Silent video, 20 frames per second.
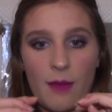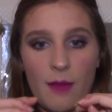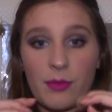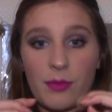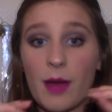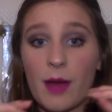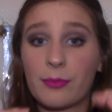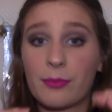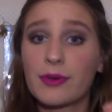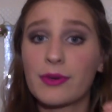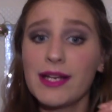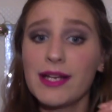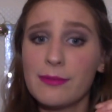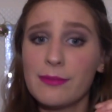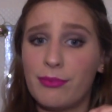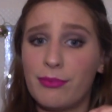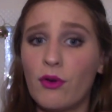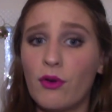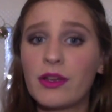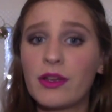a pretty
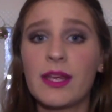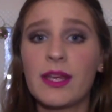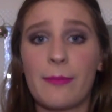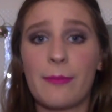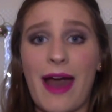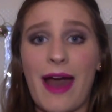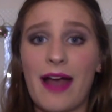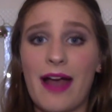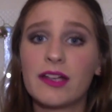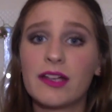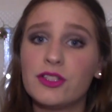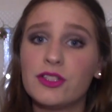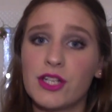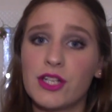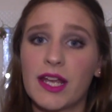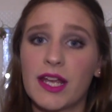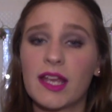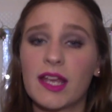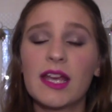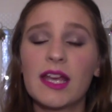bulky
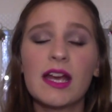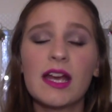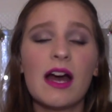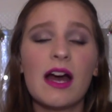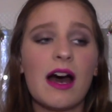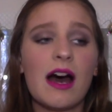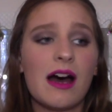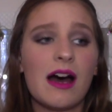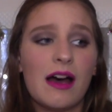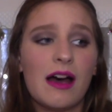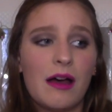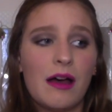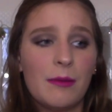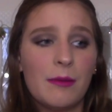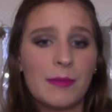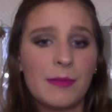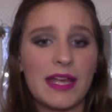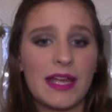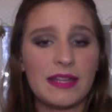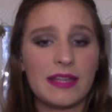packaging.
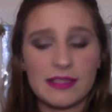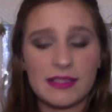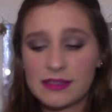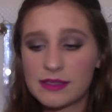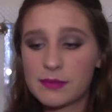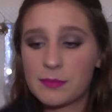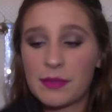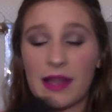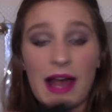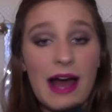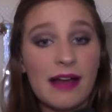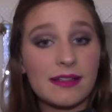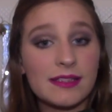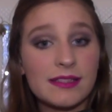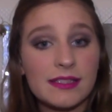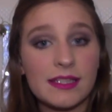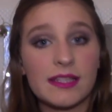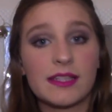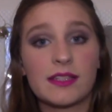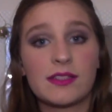And this is
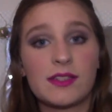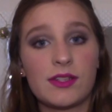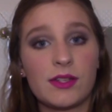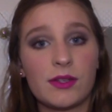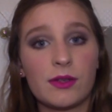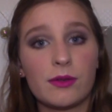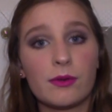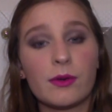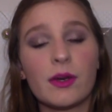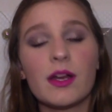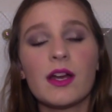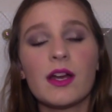plastic too.